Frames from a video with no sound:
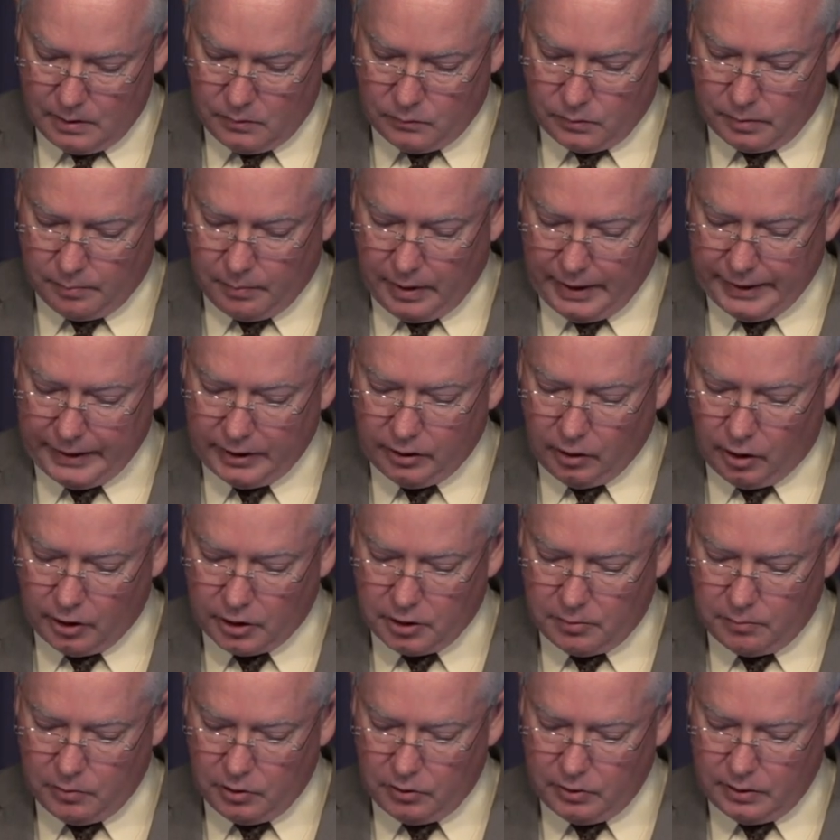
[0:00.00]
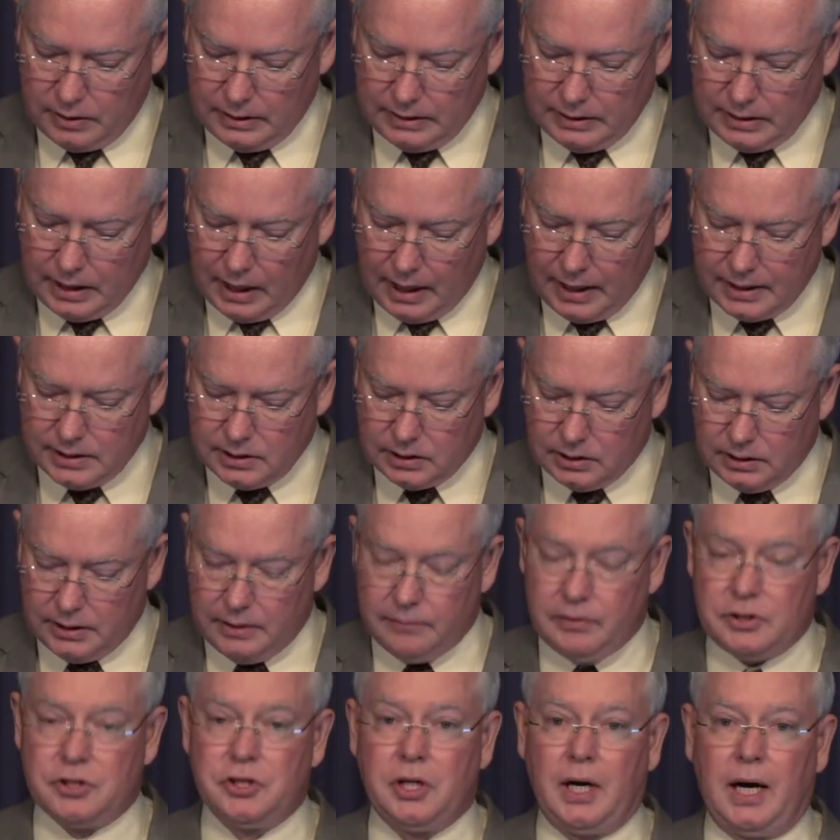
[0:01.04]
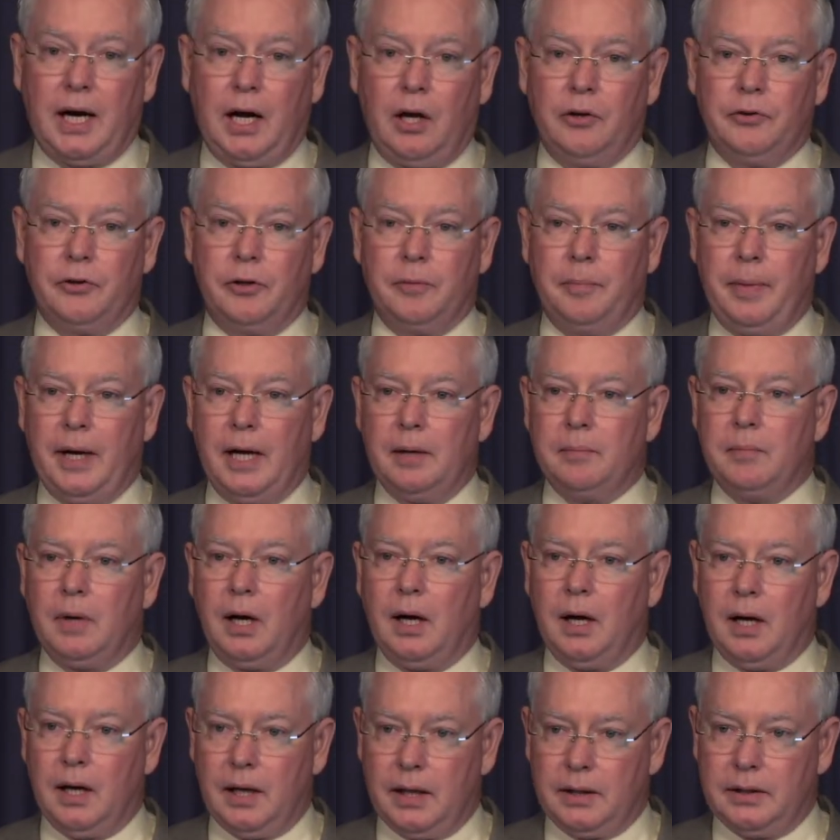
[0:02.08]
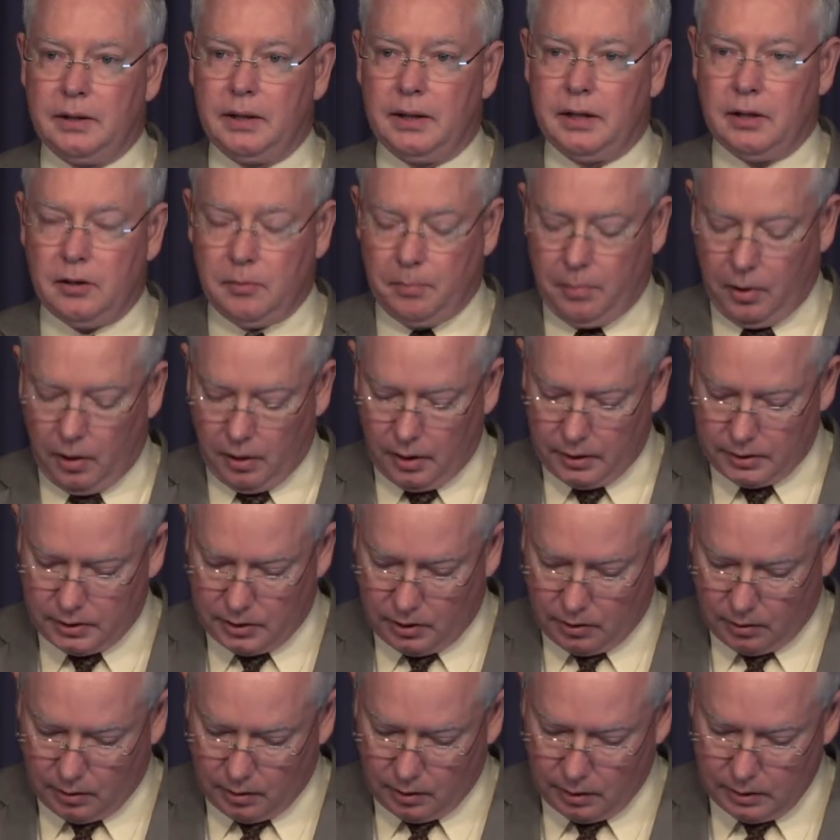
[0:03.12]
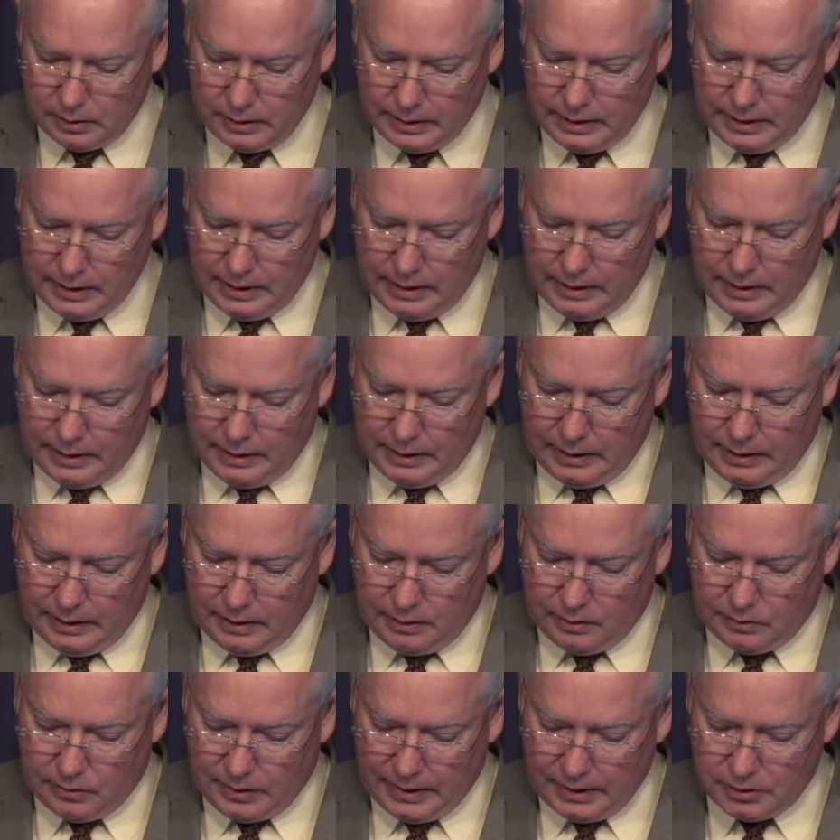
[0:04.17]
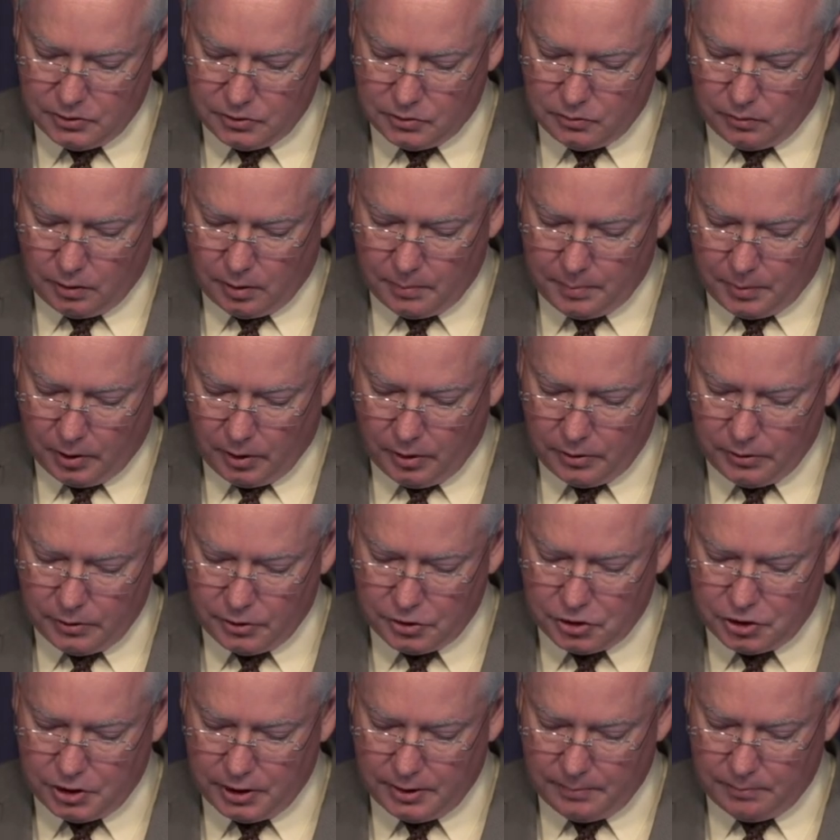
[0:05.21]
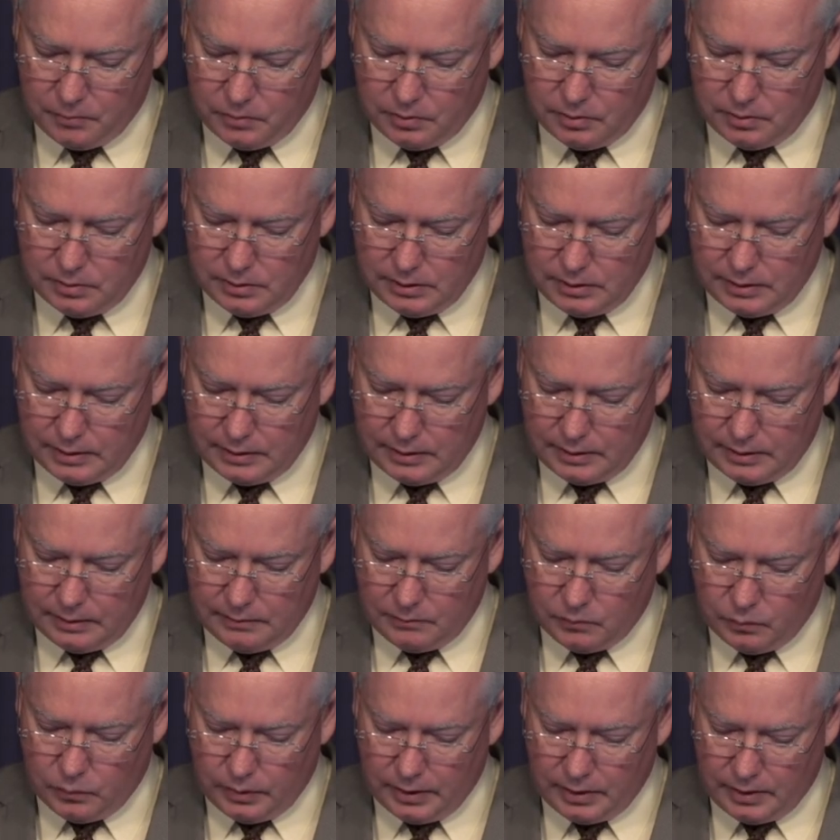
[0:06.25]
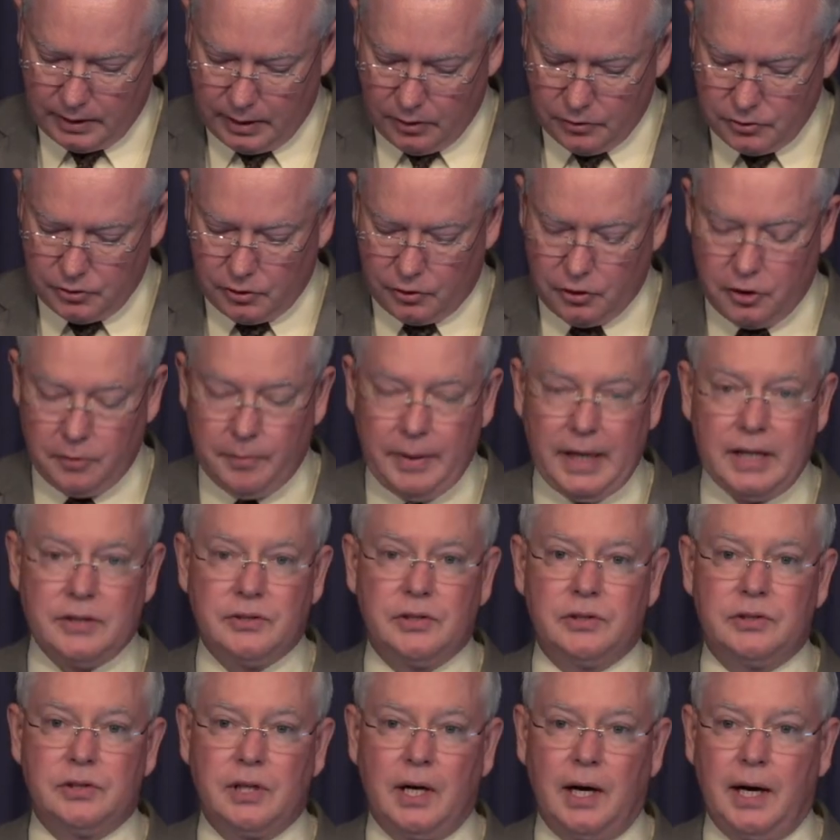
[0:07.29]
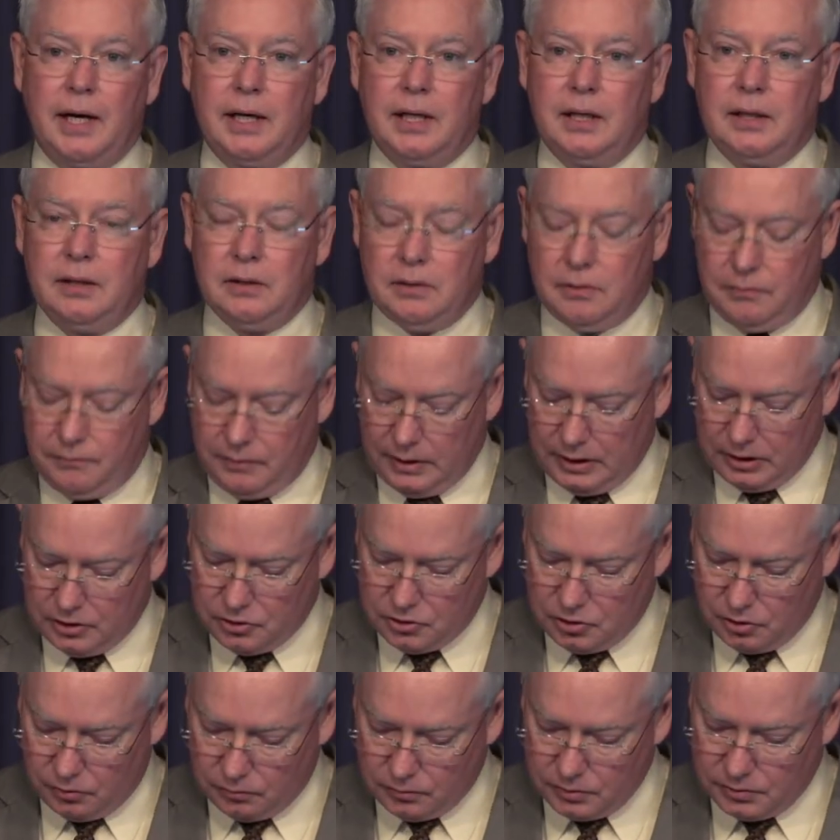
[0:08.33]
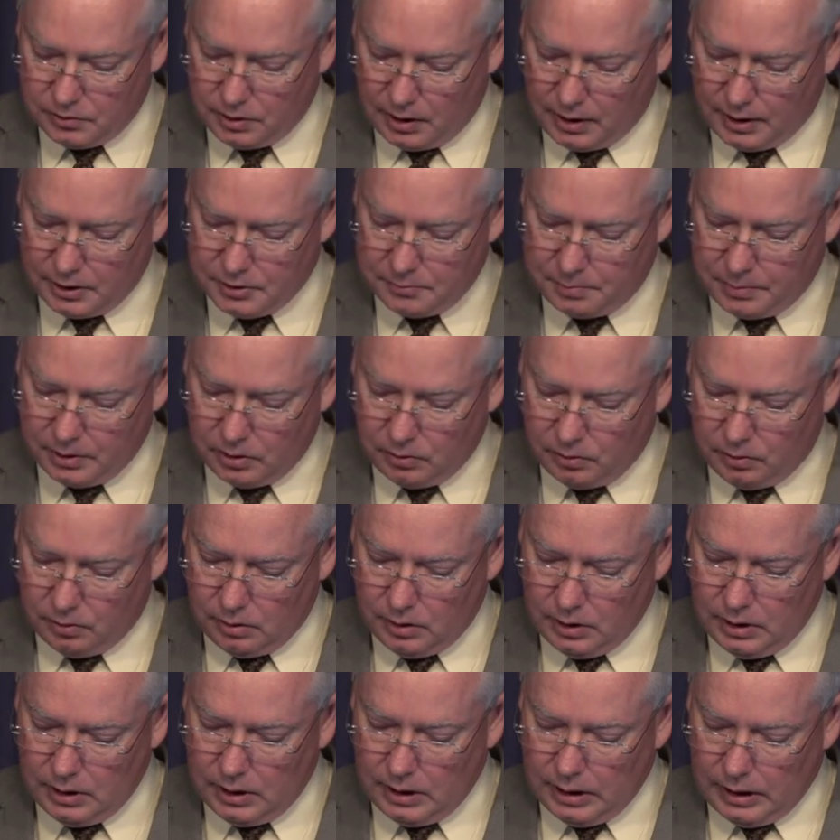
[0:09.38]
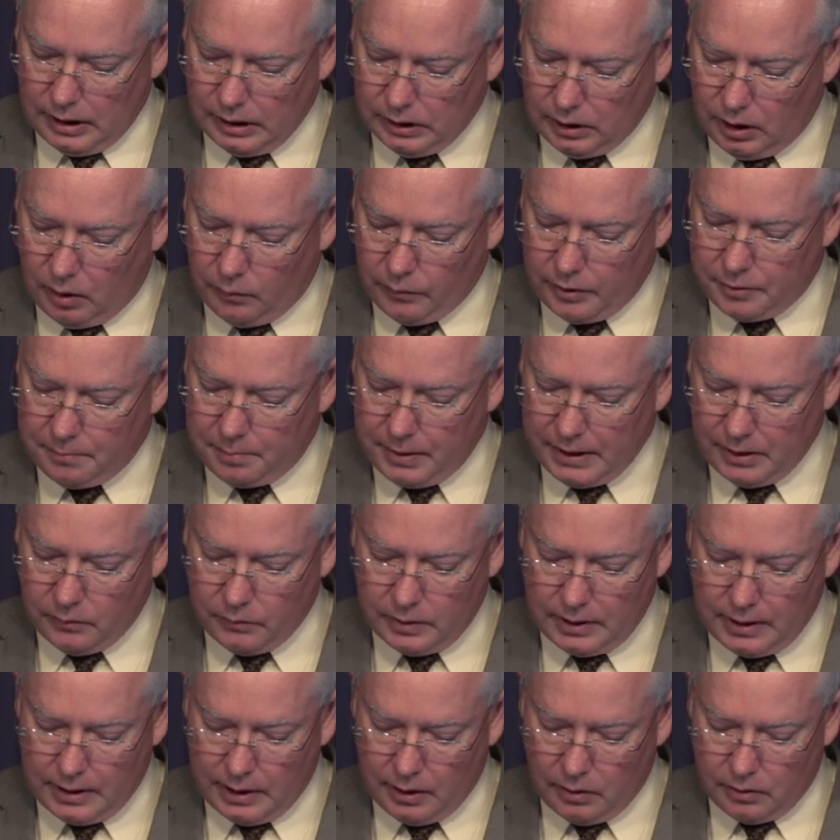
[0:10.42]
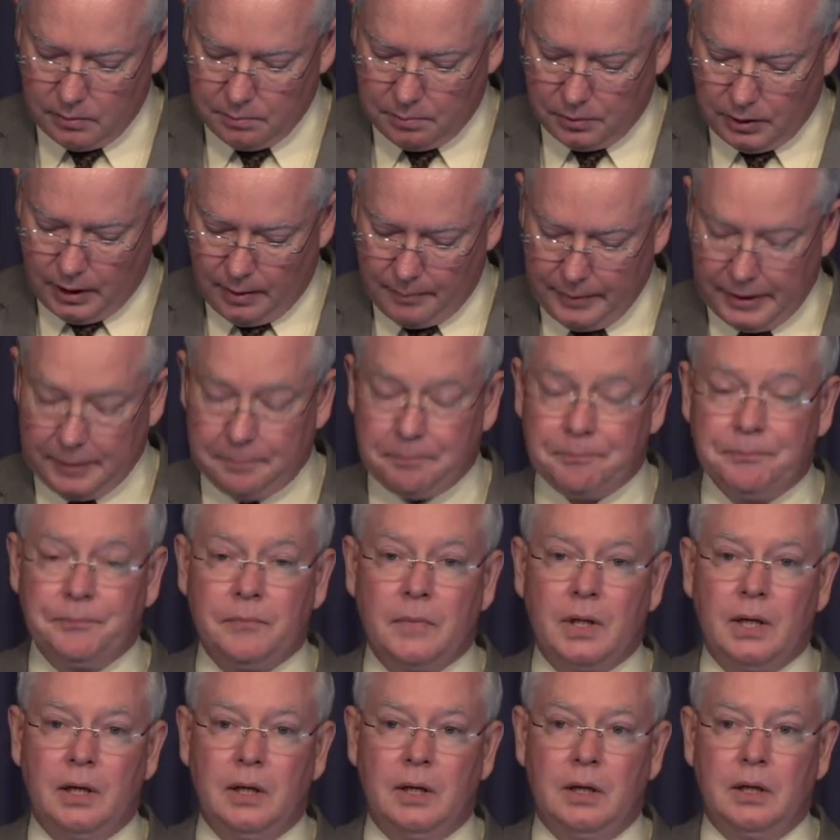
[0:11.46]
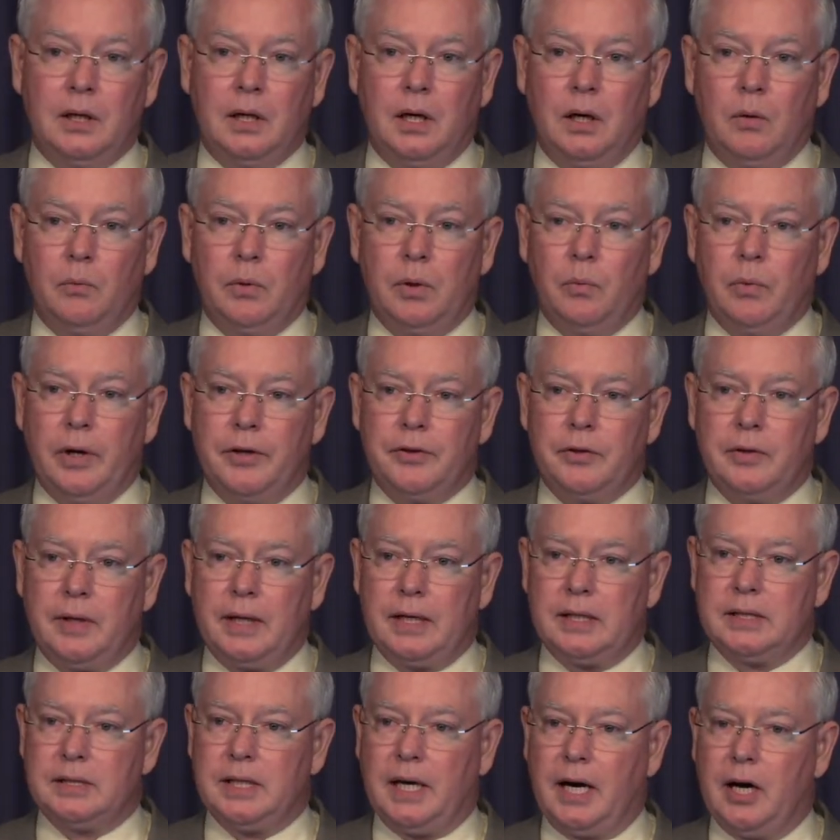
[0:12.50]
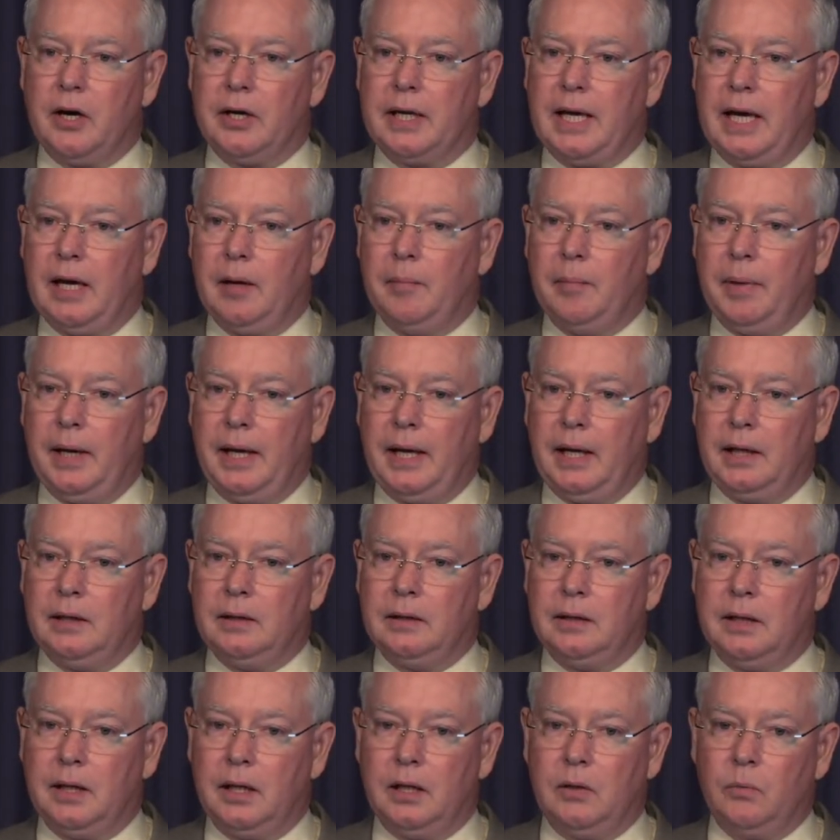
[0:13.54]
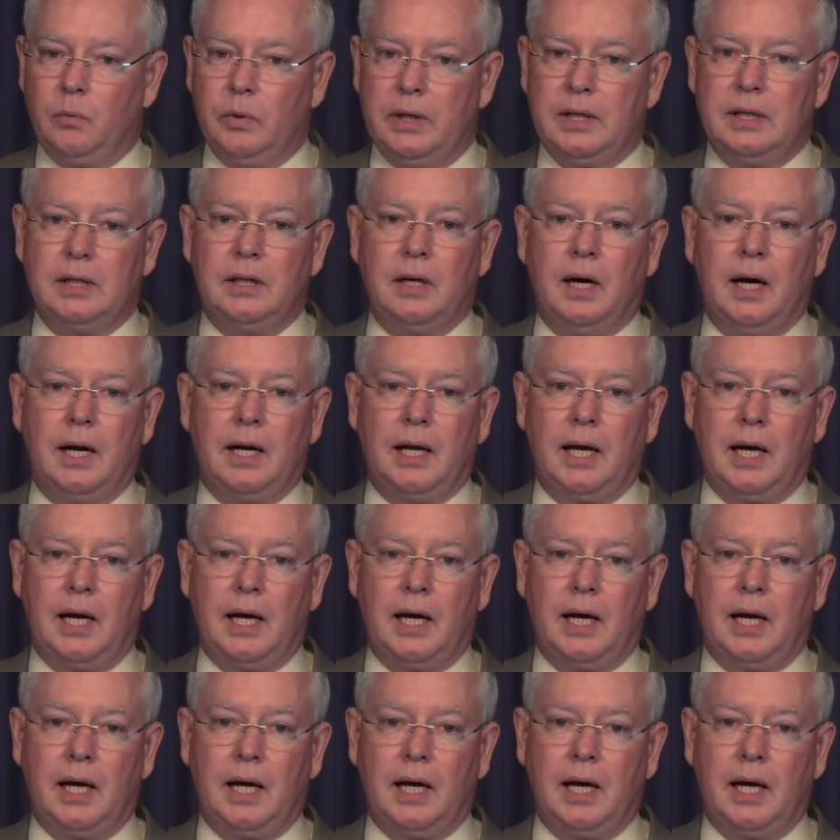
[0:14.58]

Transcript: reminding our community not to leave a child or pet behind in a parked car. And thanks to our partnership with Arizona Humane Society, Phoenix Children's Hospital, along with Penguin Air and Plumbing, we went through that entire campaign and we did not